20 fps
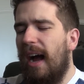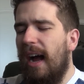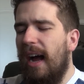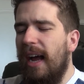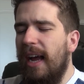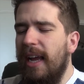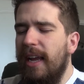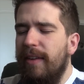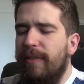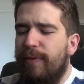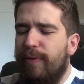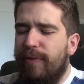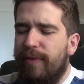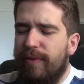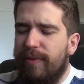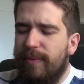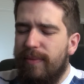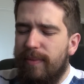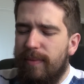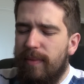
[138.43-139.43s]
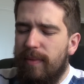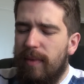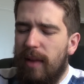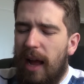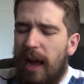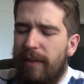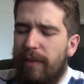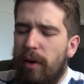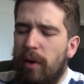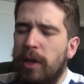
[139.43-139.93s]
I've
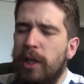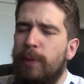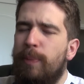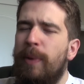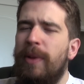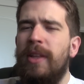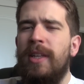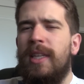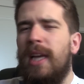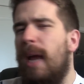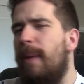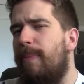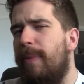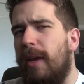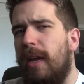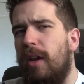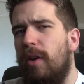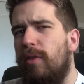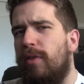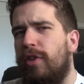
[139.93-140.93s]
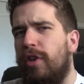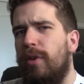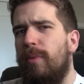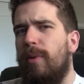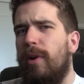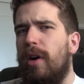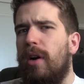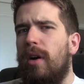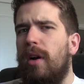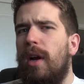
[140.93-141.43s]
always been the type of
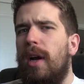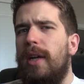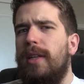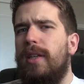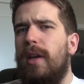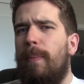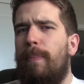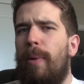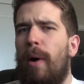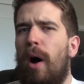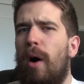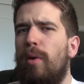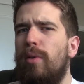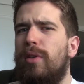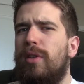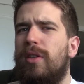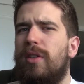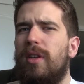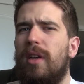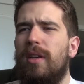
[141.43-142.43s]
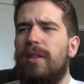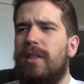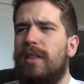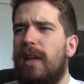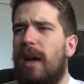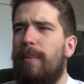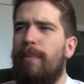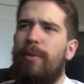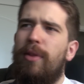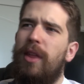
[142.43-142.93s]
YouTuber to post
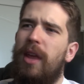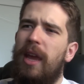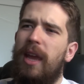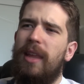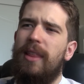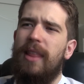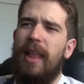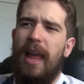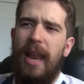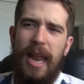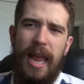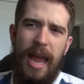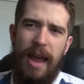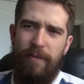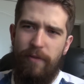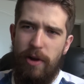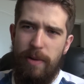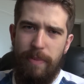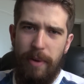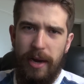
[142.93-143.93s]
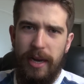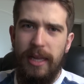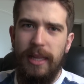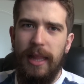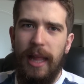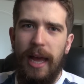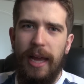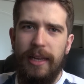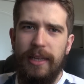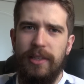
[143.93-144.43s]
something that everybody
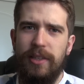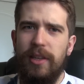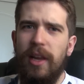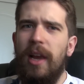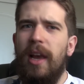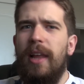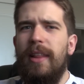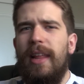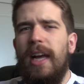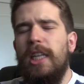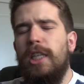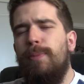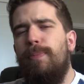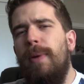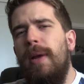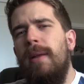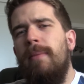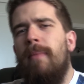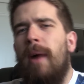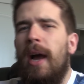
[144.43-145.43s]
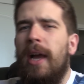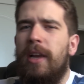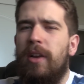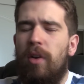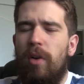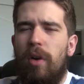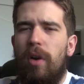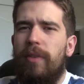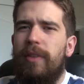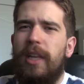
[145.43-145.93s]
likes. That's been my
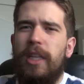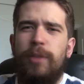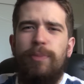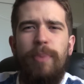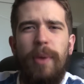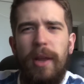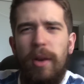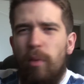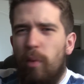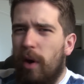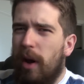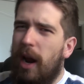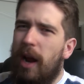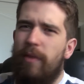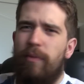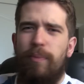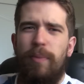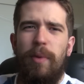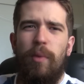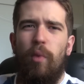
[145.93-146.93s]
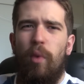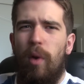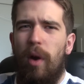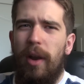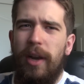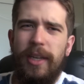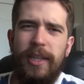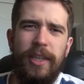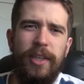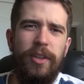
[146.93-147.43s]
goal, that's been what I've been
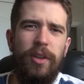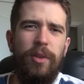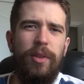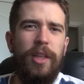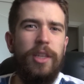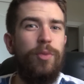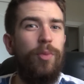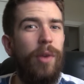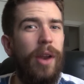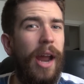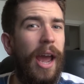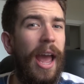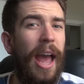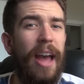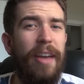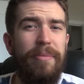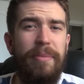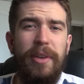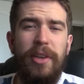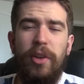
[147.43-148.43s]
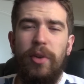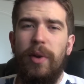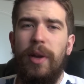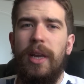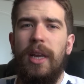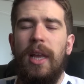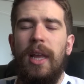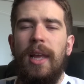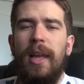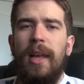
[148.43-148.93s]
wanting to do, that's what I have been
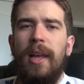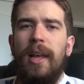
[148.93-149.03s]
doing